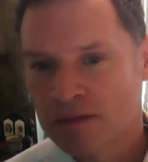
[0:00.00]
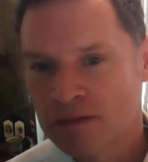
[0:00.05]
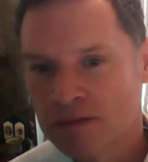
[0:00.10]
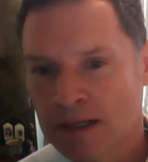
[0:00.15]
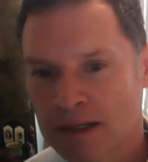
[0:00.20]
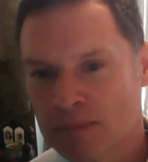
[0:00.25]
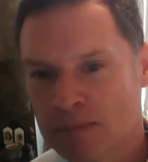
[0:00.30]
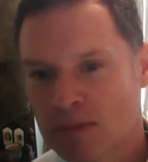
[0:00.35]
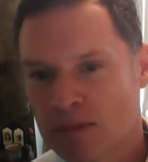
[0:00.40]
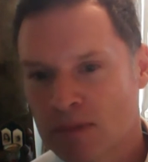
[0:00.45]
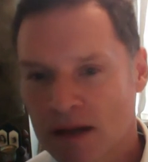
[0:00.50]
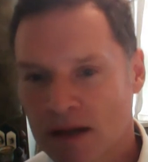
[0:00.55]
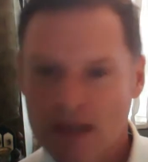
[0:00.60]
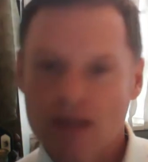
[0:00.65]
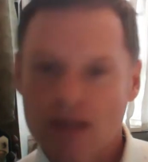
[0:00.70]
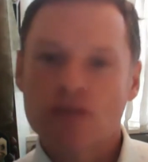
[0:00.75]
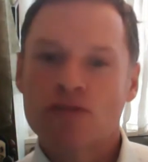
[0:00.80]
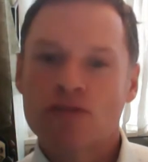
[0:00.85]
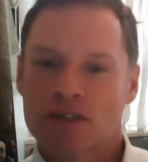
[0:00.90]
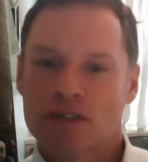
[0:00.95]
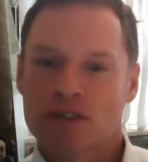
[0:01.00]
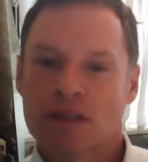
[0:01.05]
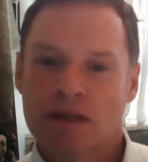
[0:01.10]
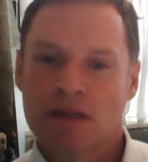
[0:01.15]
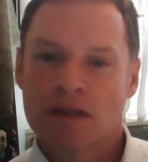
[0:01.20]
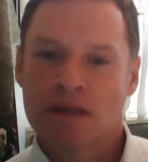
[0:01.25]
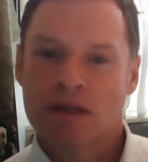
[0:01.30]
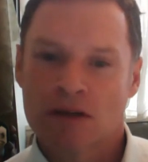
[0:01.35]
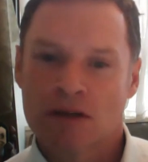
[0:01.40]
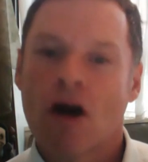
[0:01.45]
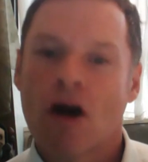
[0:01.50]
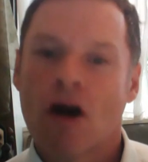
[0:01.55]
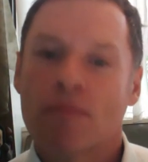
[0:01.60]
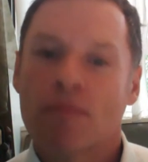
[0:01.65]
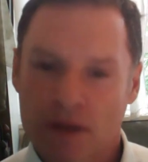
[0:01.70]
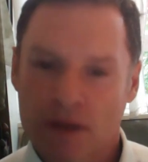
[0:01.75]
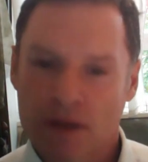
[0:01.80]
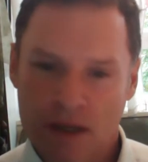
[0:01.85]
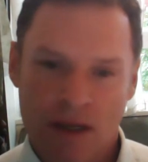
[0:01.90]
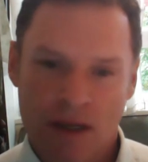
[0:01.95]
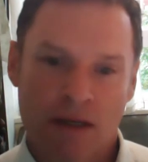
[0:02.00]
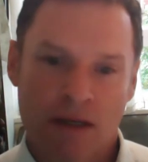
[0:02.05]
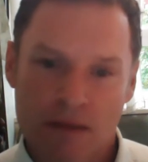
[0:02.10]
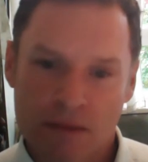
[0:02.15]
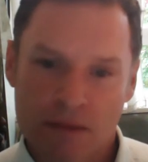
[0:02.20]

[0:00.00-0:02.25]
I'm not interested in complicated.